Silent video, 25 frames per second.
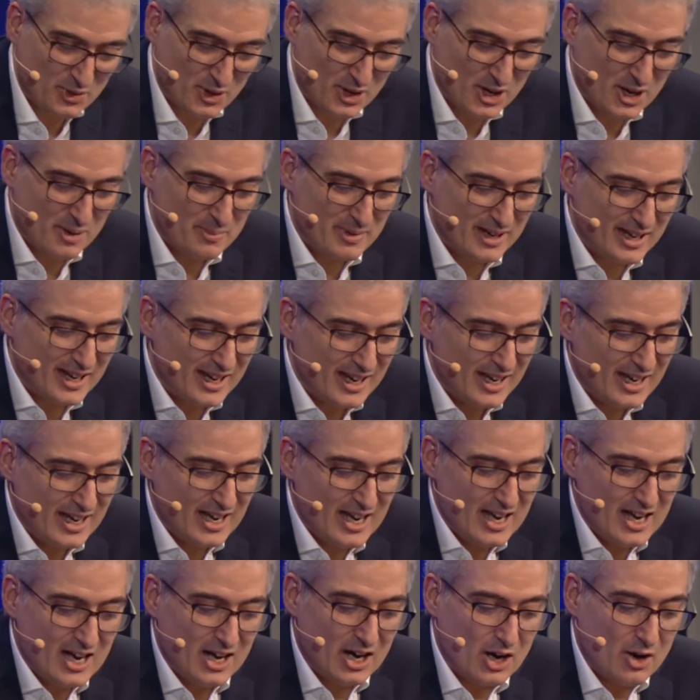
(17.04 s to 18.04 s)
you for coming.
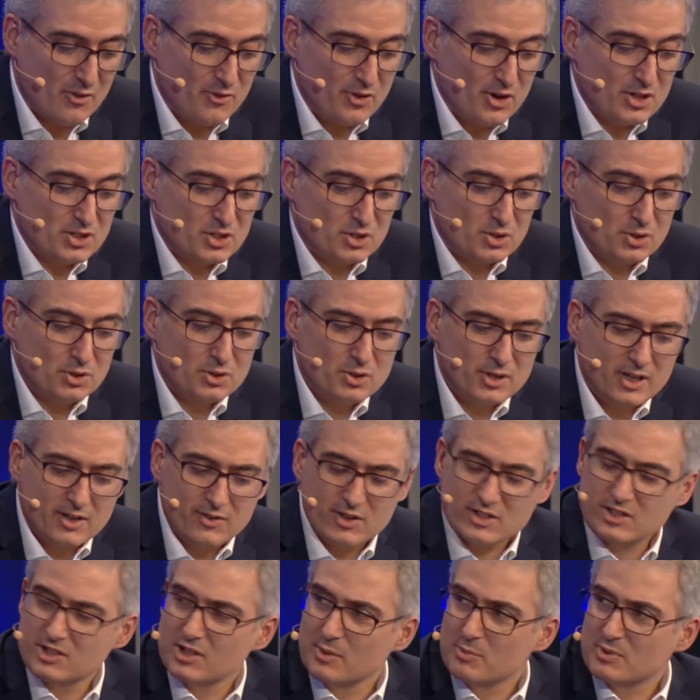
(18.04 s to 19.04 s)
First, could you
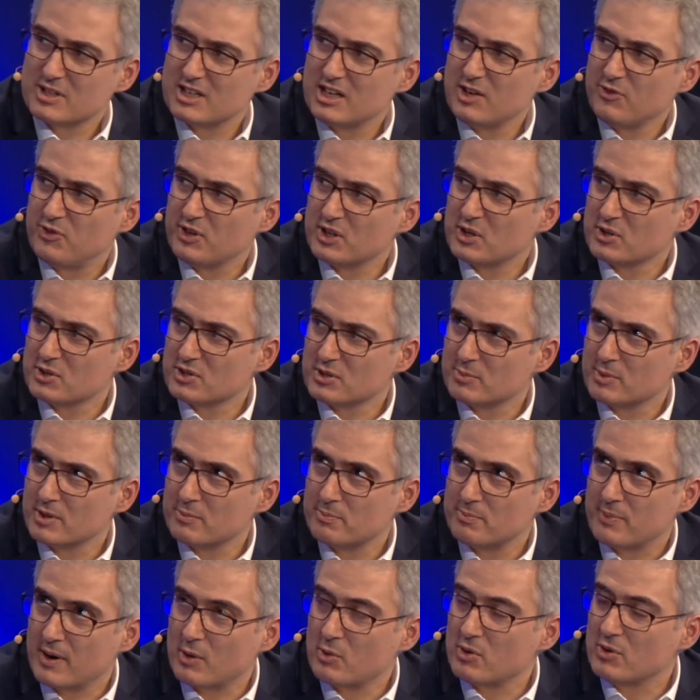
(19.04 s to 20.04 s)
give us some key figures
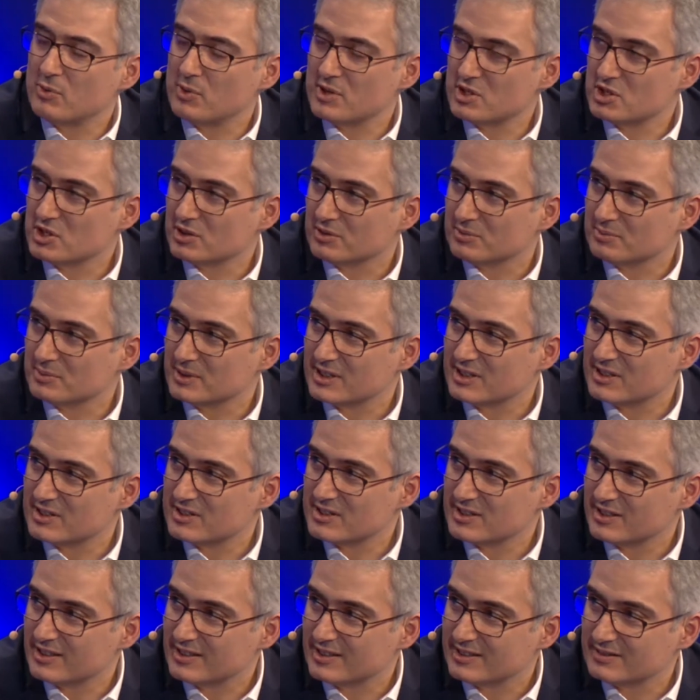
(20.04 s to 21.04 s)
about Paris region?
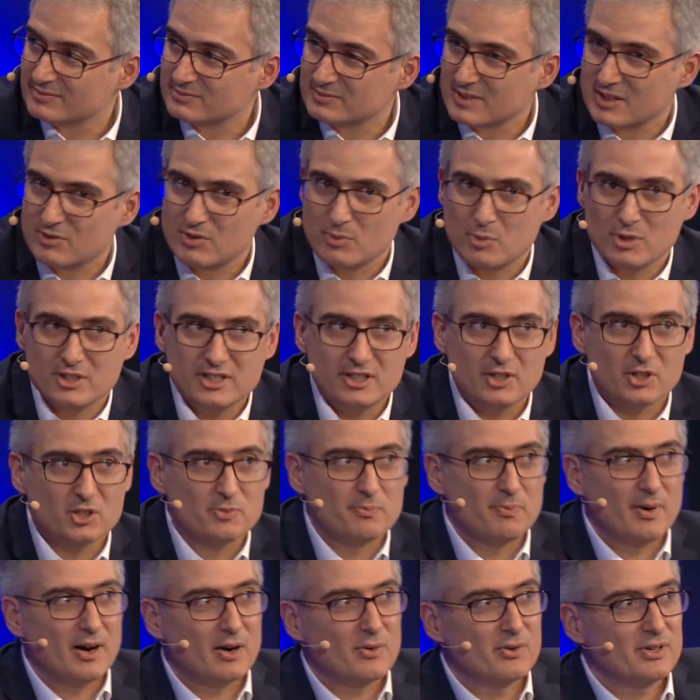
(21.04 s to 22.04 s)
Because everybody
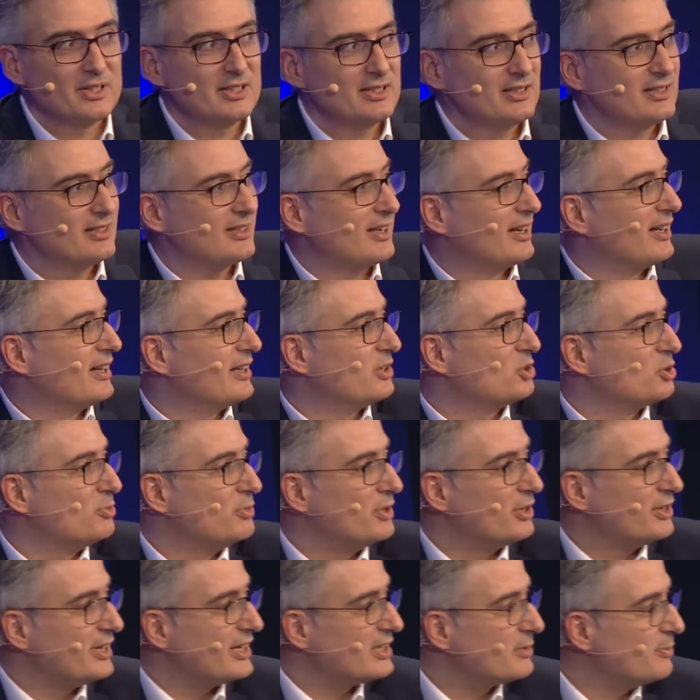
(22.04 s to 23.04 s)
knows Paris. To
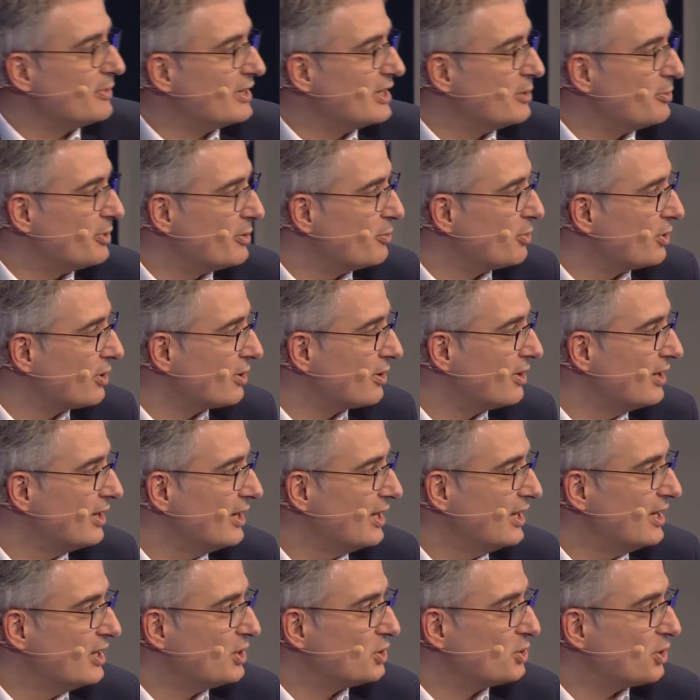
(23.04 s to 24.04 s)
be honest, many people
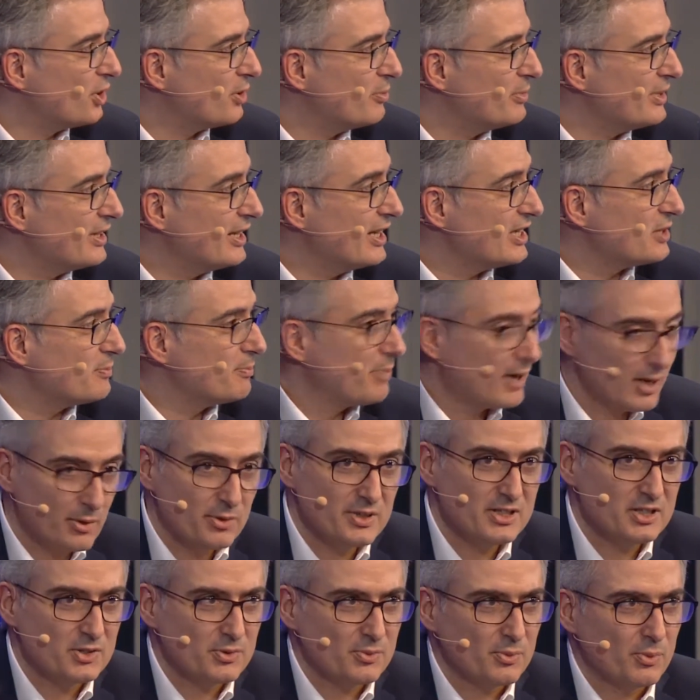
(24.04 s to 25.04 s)
told me, yes,
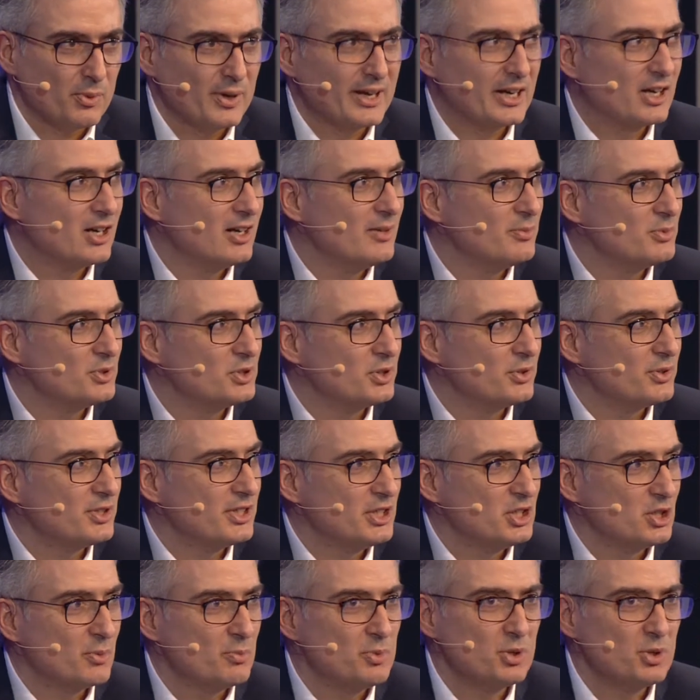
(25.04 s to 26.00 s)
Paris, we come to see